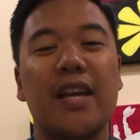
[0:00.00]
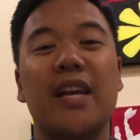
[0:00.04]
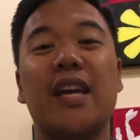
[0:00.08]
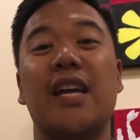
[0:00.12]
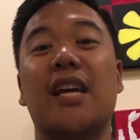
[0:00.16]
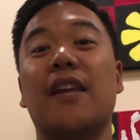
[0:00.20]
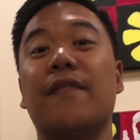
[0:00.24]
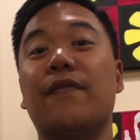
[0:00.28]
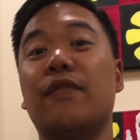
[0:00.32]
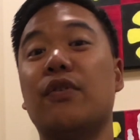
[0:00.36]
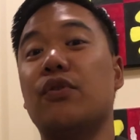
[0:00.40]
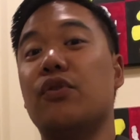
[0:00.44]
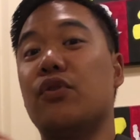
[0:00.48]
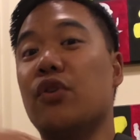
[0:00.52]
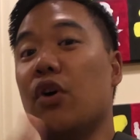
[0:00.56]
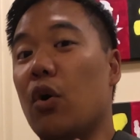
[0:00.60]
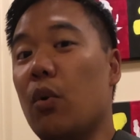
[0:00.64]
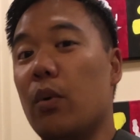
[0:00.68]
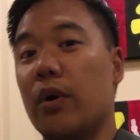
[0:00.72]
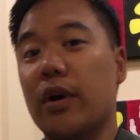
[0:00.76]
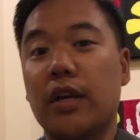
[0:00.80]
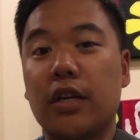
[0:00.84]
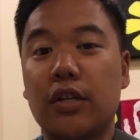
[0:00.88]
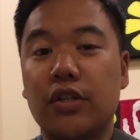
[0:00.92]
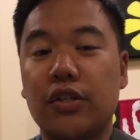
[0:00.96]
And if you don't
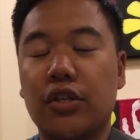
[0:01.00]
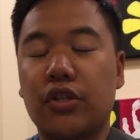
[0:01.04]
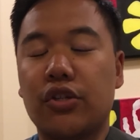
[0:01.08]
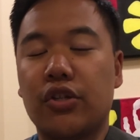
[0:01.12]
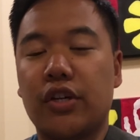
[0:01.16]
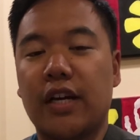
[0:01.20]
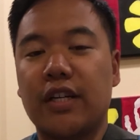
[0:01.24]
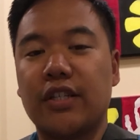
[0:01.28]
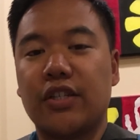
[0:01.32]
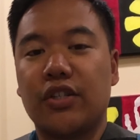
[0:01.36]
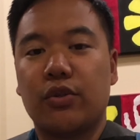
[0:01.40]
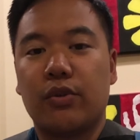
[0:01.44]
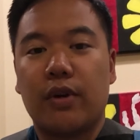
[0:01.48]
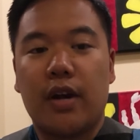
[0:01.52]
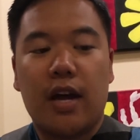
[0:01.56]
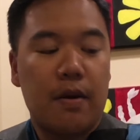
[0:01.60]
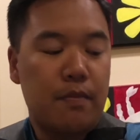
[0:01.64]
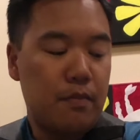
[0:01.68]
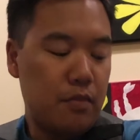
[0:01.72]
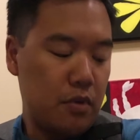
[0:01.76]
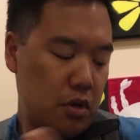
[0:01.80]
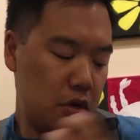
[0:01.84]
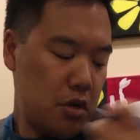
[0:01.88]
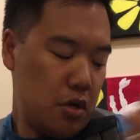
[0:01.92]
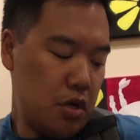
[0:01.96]
want to use the chest
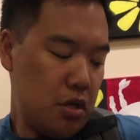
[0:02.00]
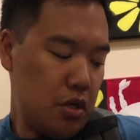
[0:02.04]
strap,